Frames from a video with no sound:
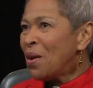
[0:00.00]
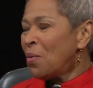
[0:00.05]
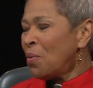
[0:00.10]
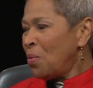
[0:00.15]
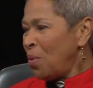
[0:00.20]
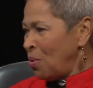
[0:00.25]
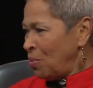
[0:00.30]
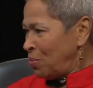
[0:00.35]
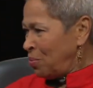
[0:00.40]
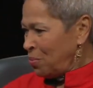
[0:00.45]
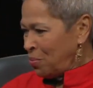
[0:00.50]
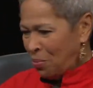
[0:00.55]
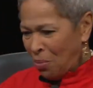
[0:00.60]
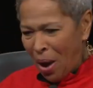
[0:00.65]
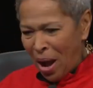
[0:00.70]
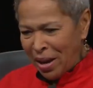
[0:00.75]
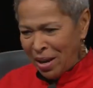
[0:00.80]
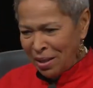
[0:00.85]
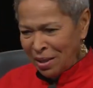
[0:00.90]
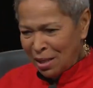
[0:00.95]
What,
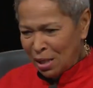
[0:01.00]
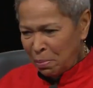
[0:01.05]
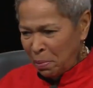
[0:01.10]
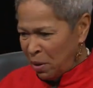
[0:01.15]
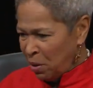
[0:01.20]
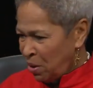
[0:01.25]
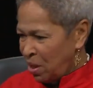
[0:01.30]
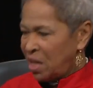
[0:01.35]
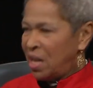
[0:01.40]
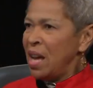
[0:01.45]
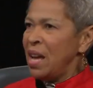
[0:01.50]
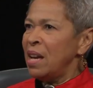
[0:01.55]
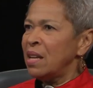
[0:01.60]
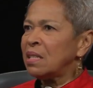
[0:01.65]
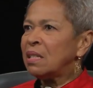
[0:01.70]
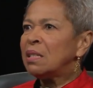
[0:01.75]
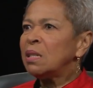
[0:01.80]
why did the spirit dance?